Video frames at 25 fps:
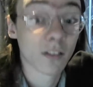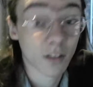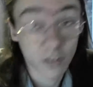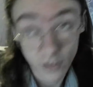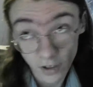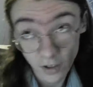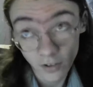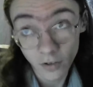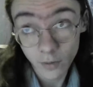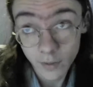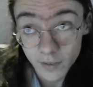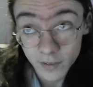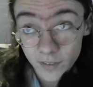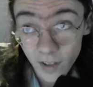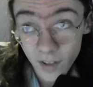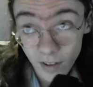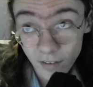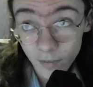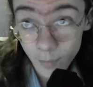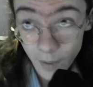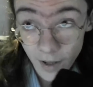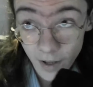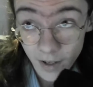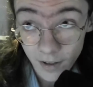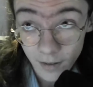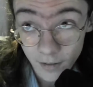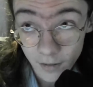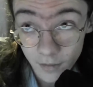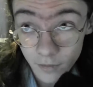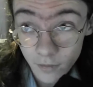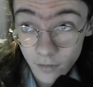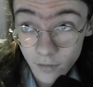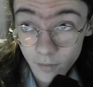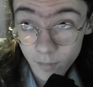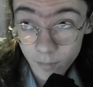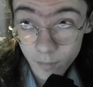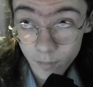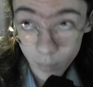Because I do intend to make
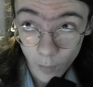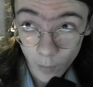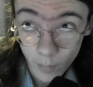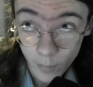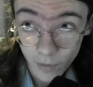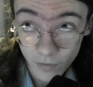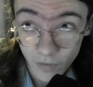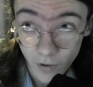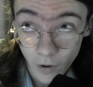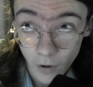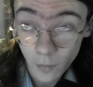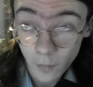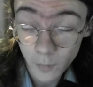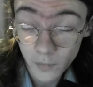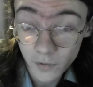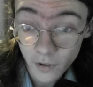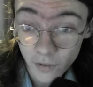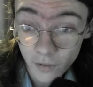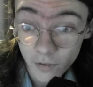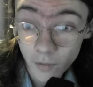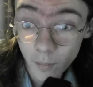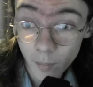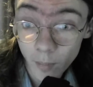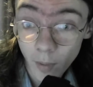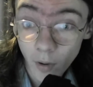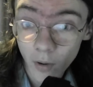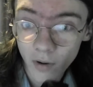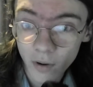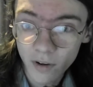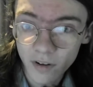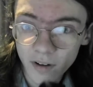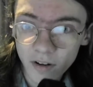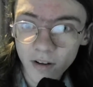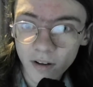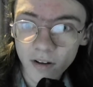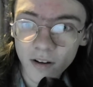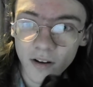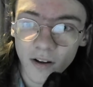proper films at some
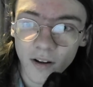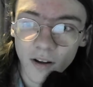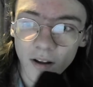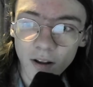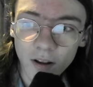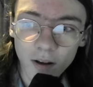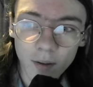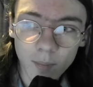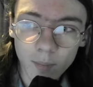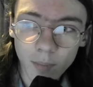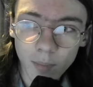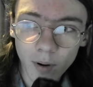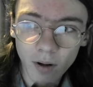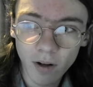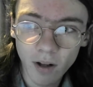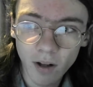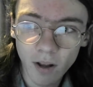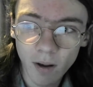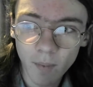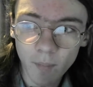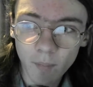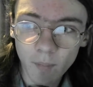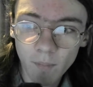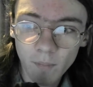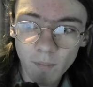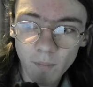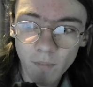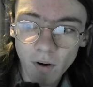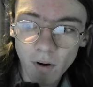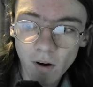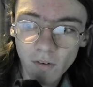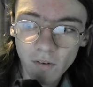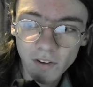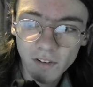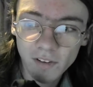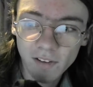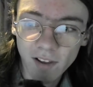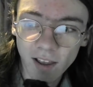point, but
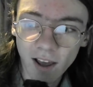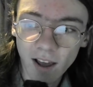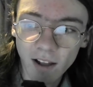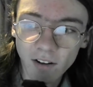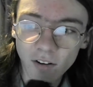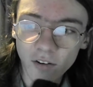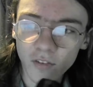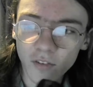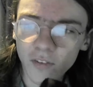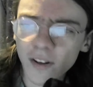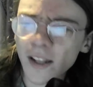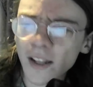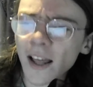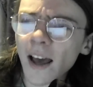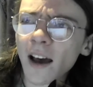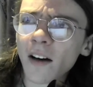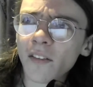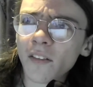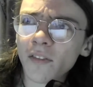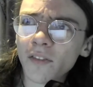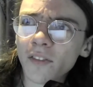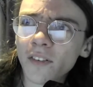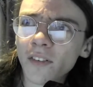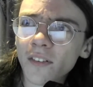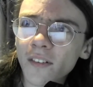obviously I don't really have